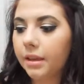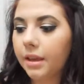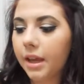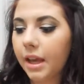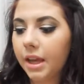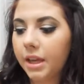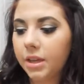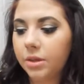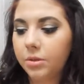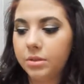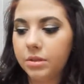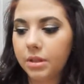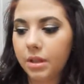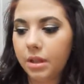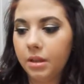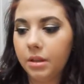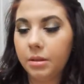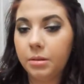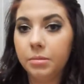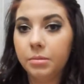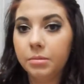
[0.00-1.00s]
I use
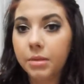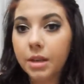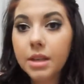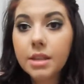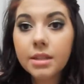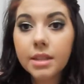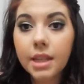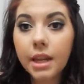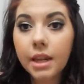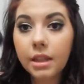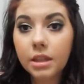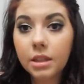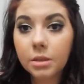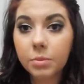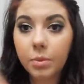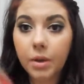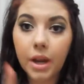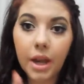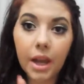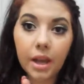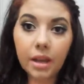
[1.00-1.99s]
a setting
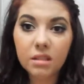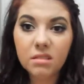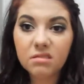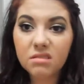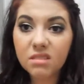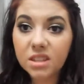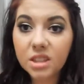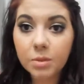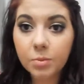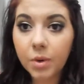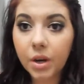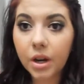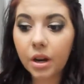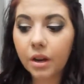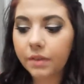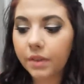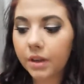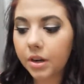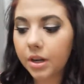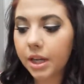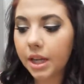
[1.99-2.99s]
spray and spray
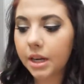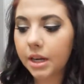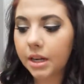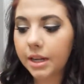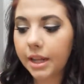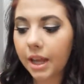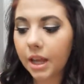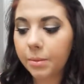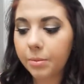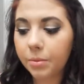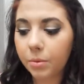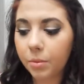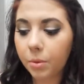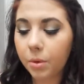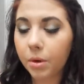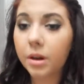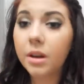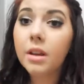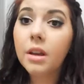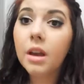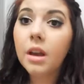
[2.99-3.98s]
on there to get it damp,
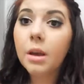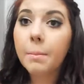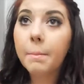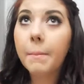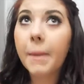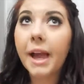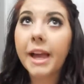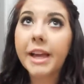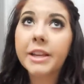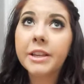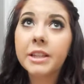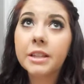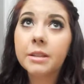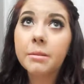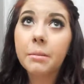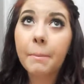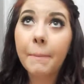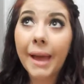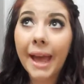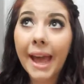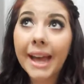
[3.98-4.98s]
or MAC
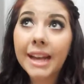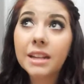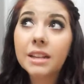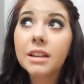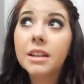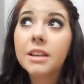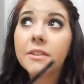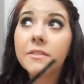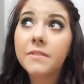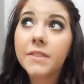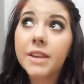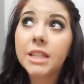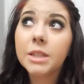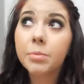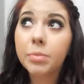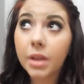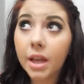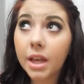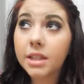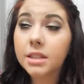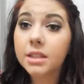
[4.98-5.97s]
Fix
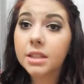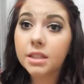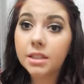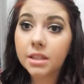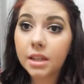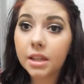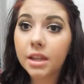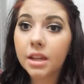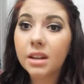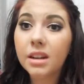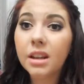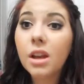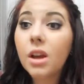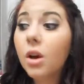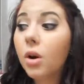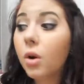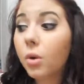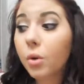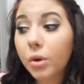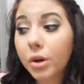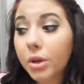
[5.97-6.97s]
Plus is good,
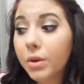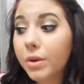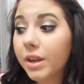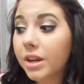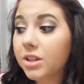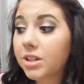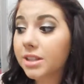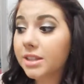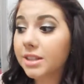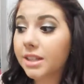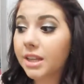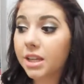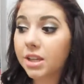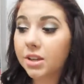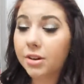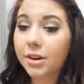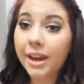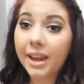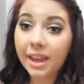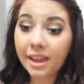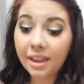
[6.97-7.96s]
or you can just get
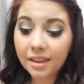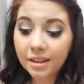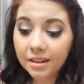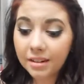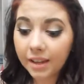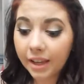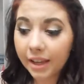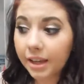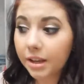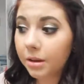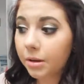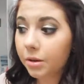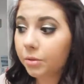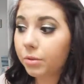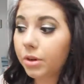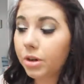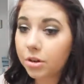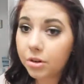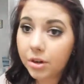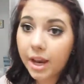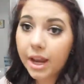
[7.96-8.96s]
your hand, like
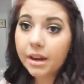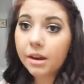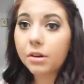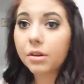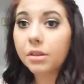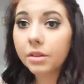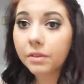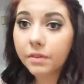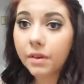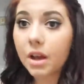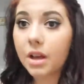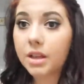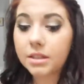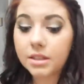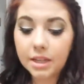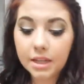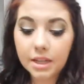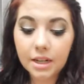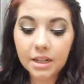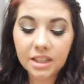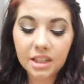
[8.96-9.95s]
run your hand under the
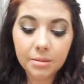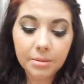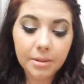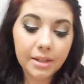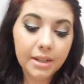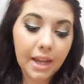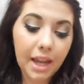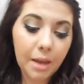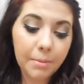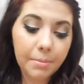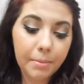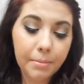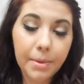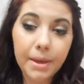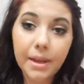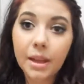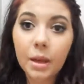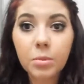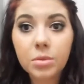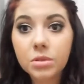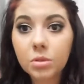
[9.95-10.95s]
faucet, get a little bit damp, and
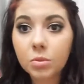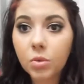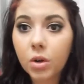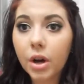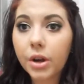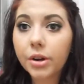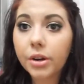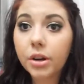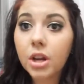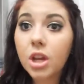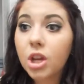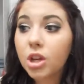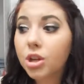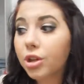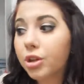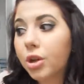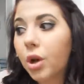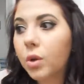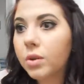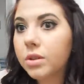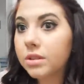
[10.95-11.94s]
pick up some water.
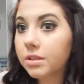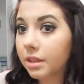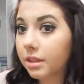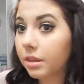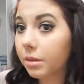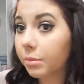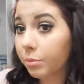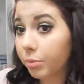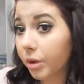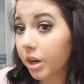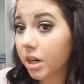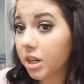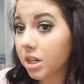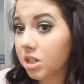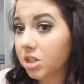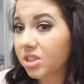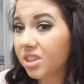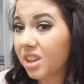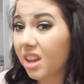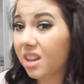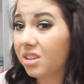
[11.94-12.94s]
Don't stick the
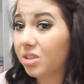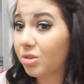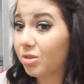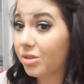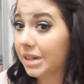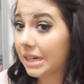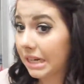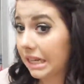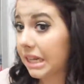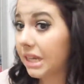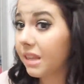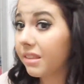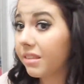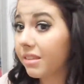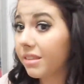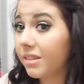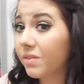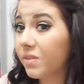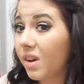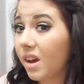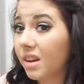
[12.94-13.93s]
brush
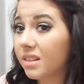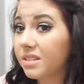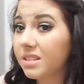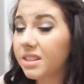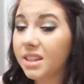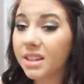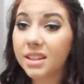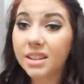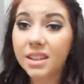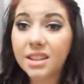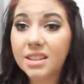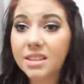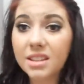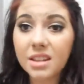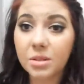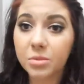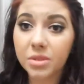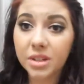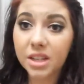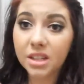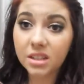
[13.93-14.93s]
underneath the faucet, because
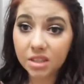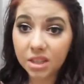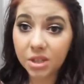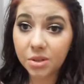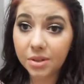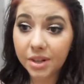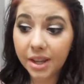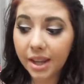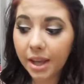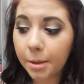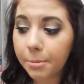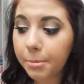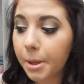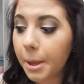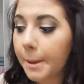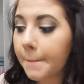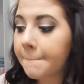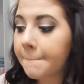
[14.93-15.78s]
then it will get too damp.